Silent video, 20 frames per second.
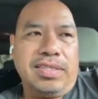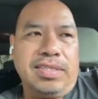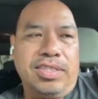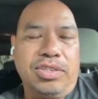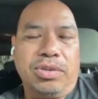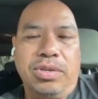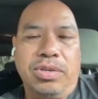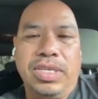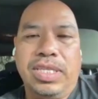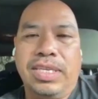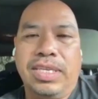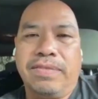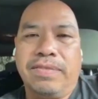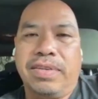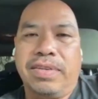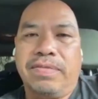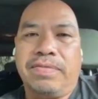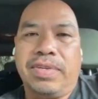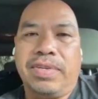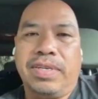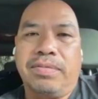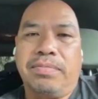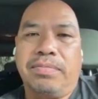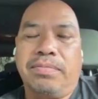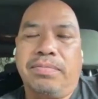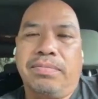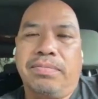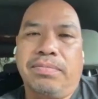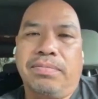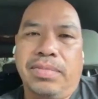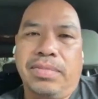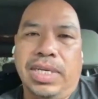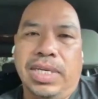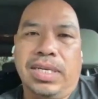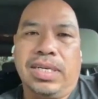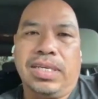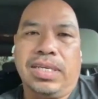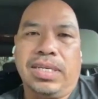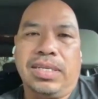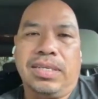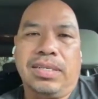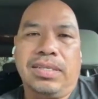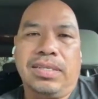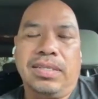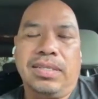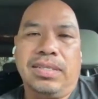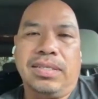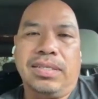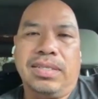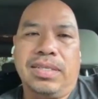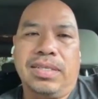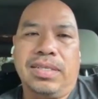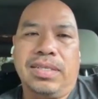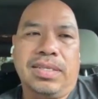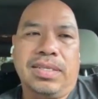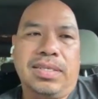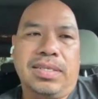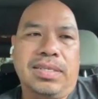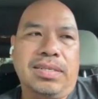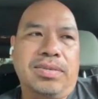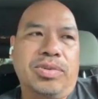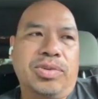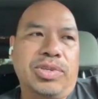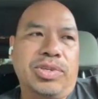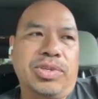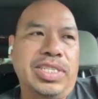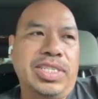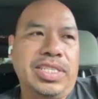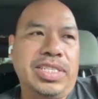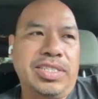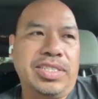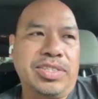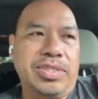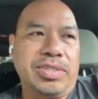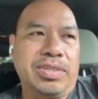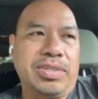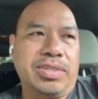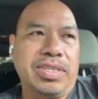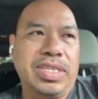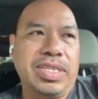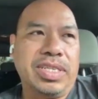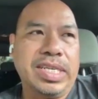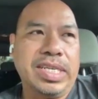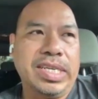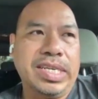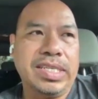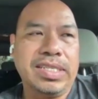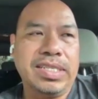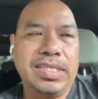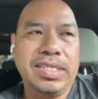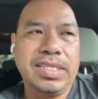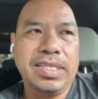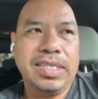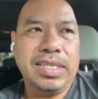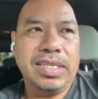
totally different from our our origin story, I guess.